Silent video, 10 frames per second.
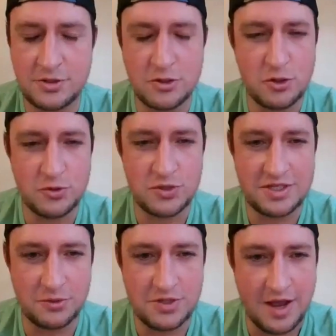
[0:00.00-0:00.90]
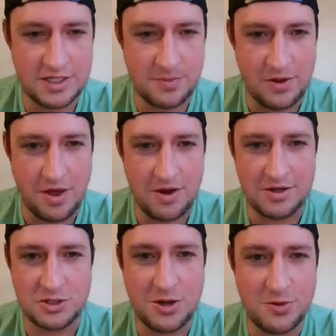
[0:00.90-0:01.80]
Drew still talks about on
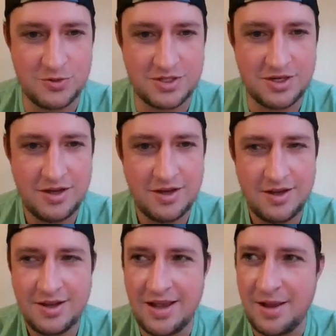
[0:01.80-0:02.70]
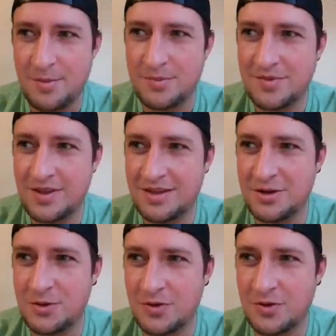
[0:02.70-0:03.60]
his shows,
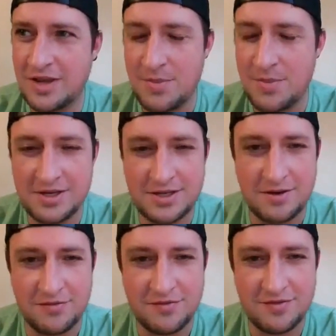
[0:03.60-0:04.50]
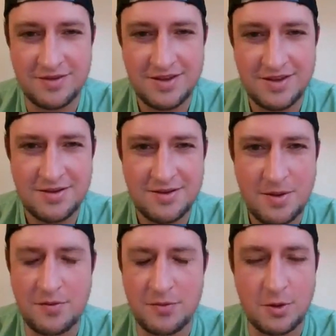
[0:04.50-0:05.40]
you can't be addicted if
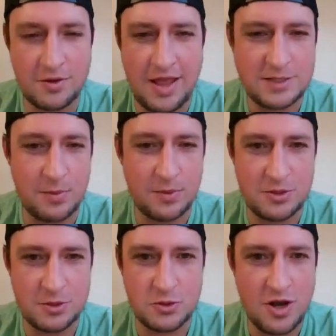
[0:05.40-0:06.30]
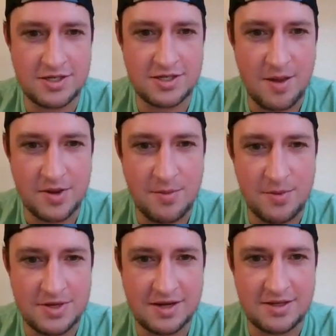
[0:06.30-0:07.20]
lots of people can do drugs and not become
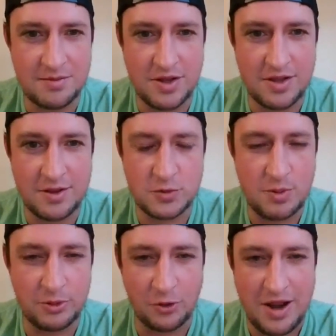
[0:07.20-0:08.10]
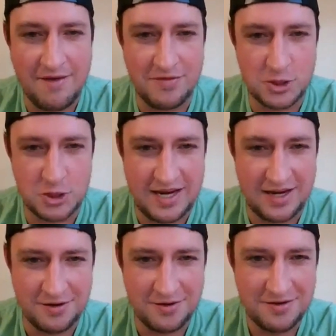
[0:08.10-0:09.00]
addicted, but those people don't have the
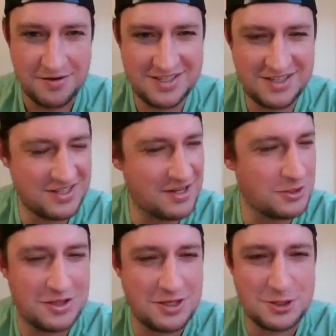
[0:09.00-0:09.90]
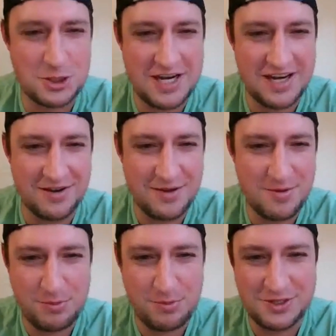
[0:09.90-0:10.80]
gene. He still calls it the gene, and
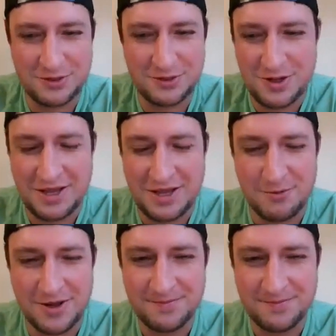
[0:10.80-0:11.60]
people still talk that way.